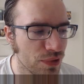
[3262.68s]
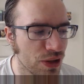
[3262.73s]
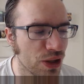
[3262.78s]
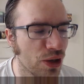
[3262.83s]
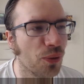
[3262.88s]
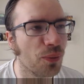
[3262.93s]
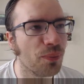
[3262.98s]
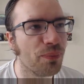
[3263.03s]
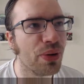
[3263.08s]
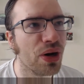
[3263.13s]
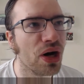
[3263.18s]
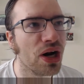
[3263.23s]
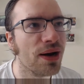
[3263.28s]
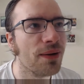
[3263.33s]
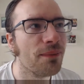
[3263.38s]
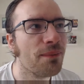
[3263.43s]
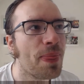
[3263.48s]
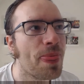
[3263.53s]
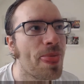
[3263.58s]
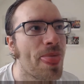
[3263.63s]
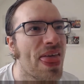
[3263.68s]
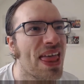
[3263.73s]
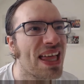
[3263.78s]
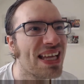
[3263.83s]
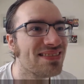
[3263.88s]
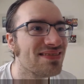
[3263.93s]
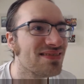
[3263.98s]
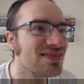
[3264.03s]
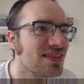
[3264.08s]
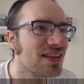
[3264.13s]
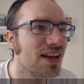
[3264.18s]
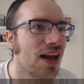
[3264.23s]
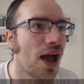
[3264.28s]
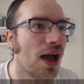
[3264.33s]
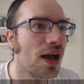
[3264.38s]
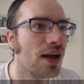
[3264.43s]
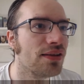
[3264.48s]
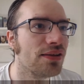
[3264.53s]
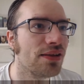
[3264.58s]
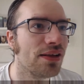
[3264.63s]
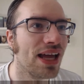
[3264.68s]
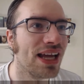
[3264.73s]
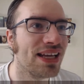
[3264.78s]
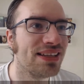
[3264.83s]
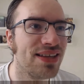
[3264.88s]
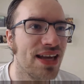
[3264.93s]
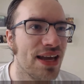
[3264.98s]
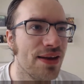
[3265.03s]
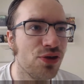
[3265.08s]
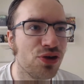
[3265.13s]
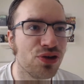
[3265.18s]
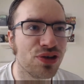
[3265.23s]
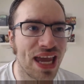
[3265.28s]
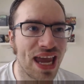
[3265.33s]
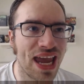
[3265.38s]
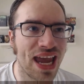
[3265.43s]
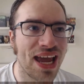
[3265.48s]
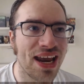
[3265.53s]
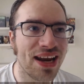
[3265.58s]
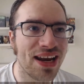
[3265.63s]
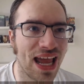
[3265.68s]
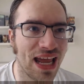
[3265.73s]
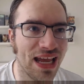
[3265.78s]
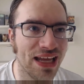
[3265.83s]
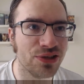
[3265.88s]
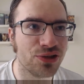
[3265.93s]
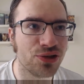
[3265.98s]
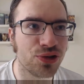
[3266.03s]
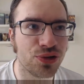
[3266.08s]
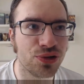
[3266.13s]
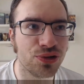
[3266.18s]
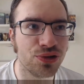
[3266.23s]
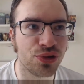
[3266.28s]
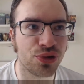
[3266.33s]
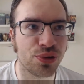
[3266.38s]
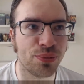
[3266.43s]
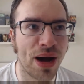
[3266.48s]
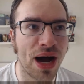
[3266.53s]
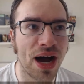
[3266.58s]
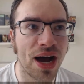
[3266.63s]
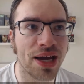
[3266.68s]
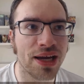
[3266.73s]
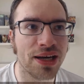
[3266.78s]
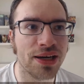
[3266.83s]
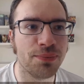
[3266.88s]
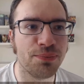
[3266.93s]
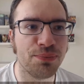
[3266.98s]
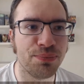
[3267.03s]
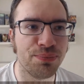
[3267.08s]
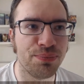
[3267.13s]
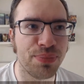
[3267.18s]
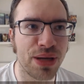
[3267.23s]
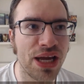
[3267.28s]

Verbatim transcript: You know, but Xavier can enter your mind,